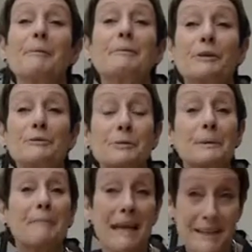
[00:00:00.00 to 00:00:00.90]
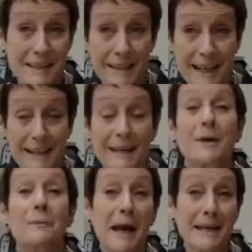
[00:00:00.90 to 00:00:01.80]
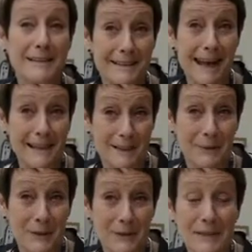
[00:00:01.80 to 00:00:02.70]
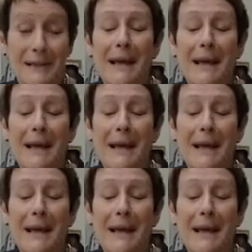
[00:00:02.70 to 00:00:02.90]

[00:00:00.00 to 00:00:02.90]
but onto a mezzanine where his desk was.